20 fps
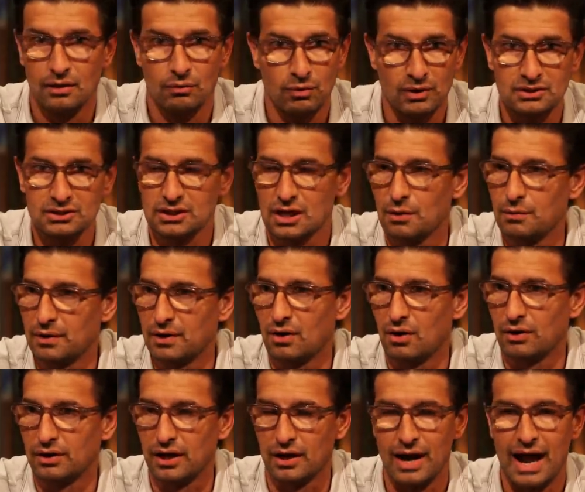What's going
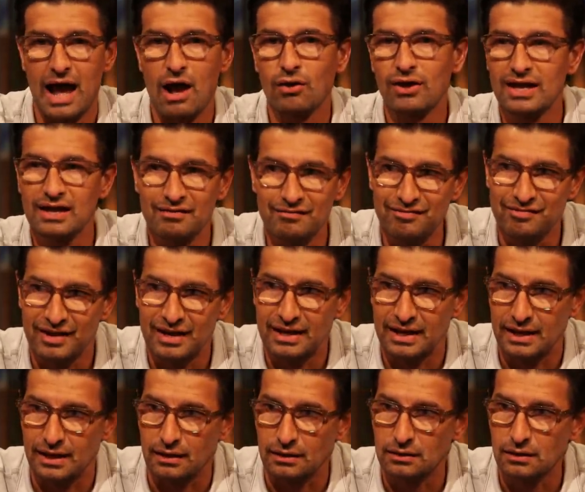on here? How
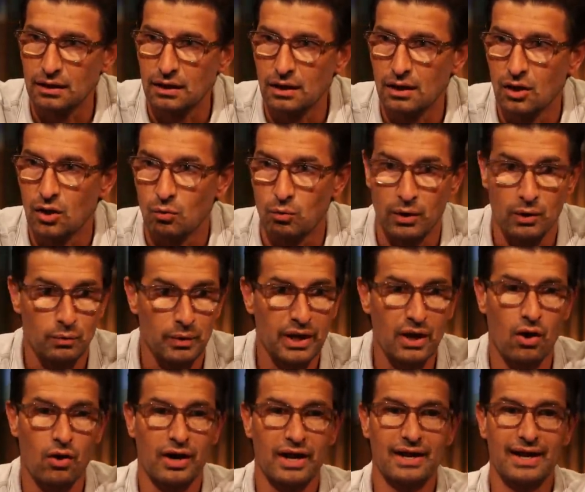convenient. When
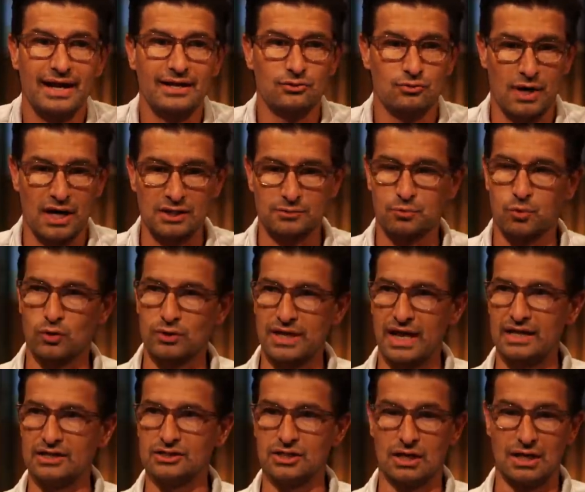we are in a
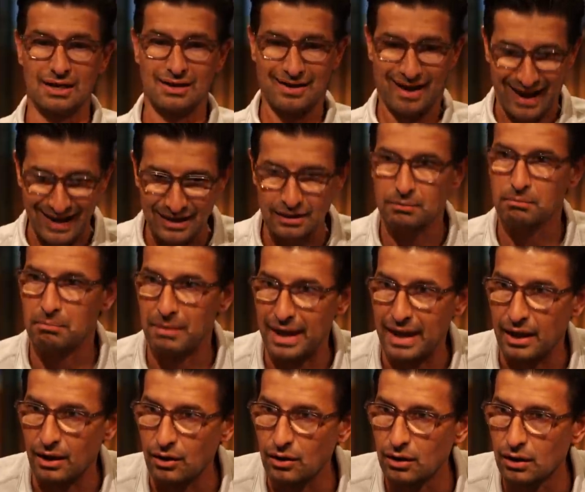transportation
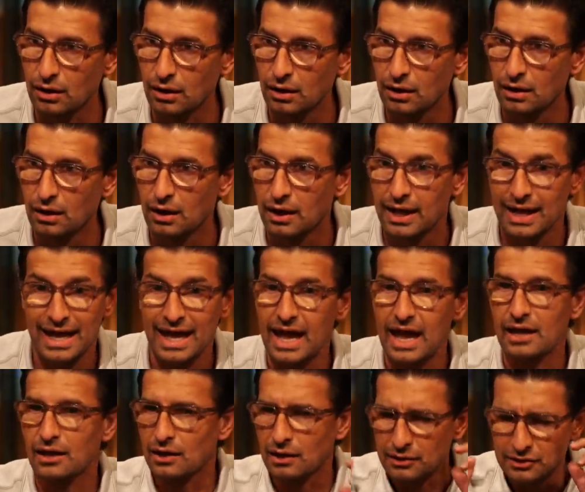nightmare, mm-hmm.
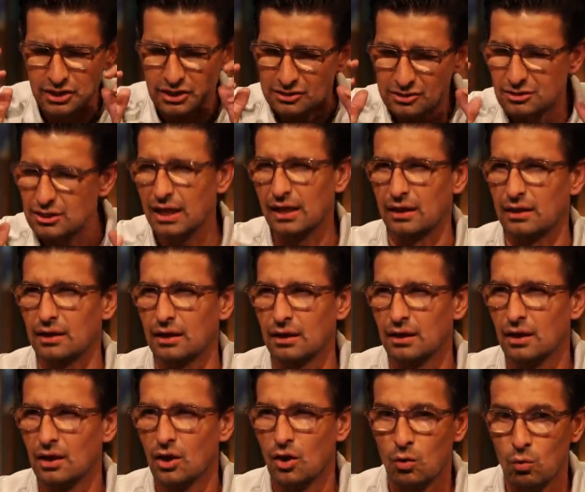it, just think,
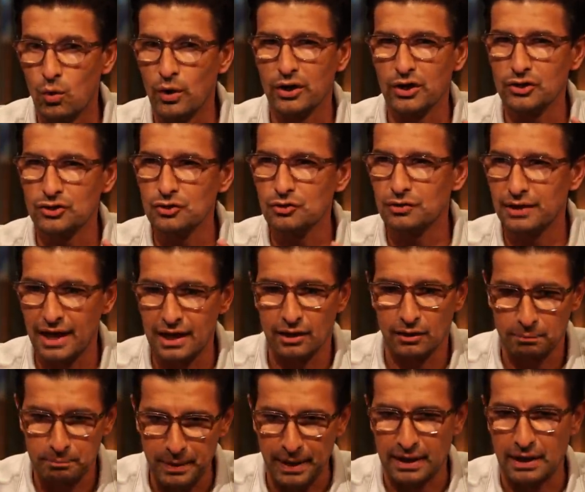wouldn't you
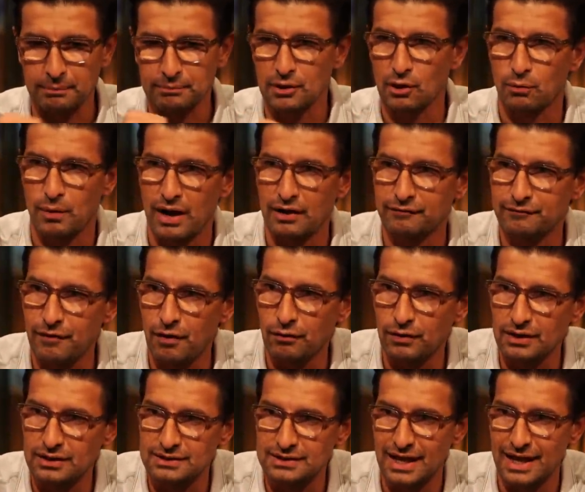then pick up the red
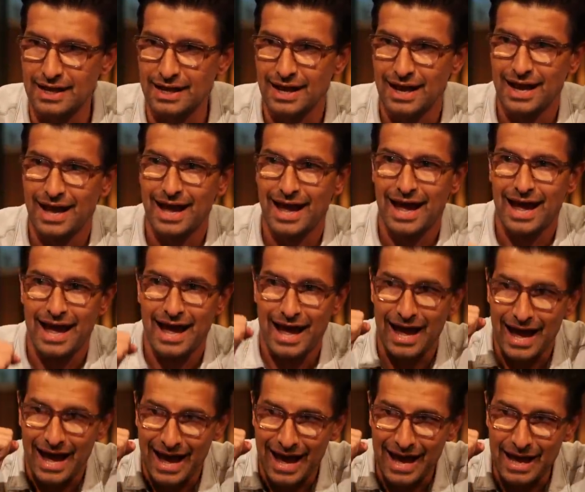phone and say,
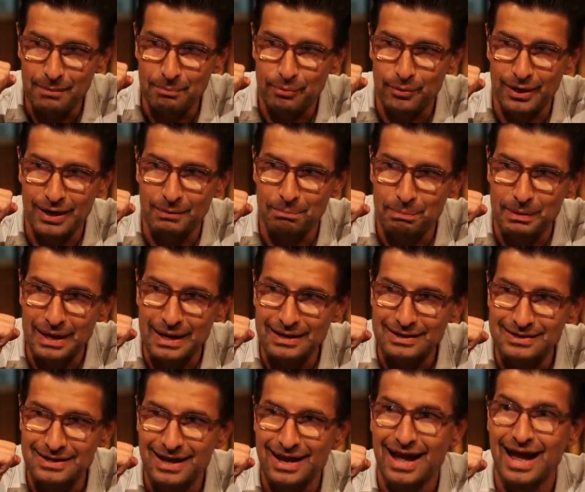hey, Pretty
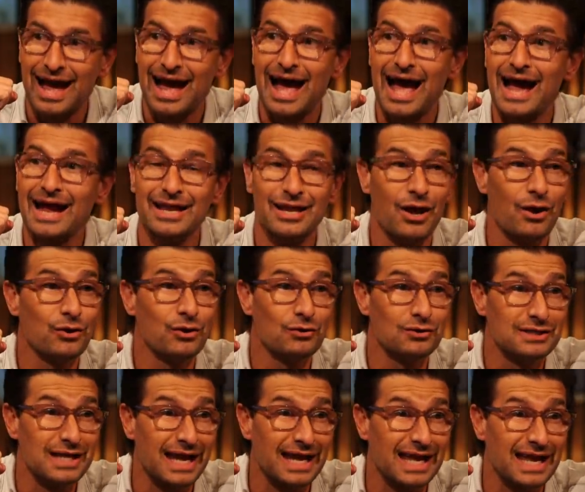Pete, I know
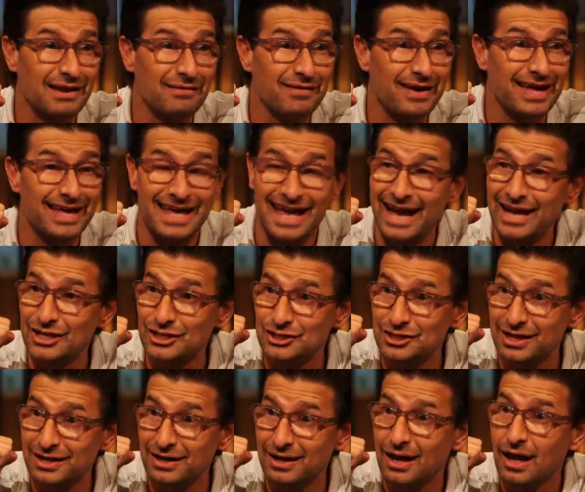you're taking a
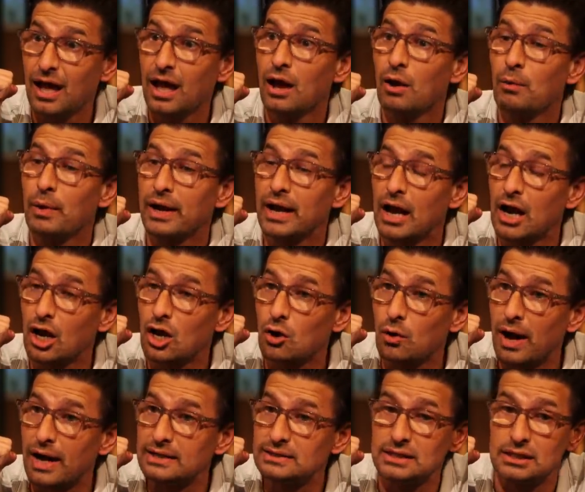vacation. We got a
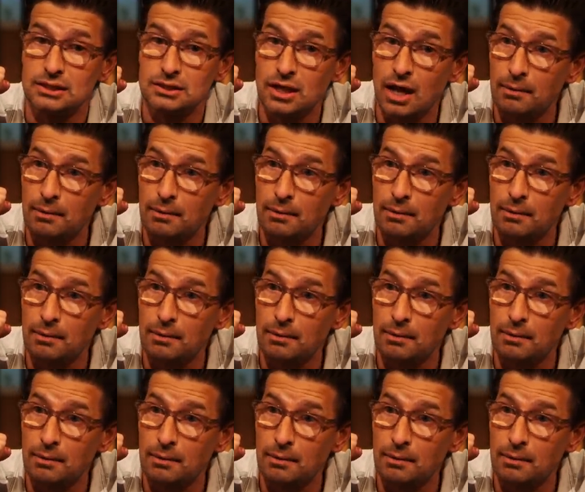crisis.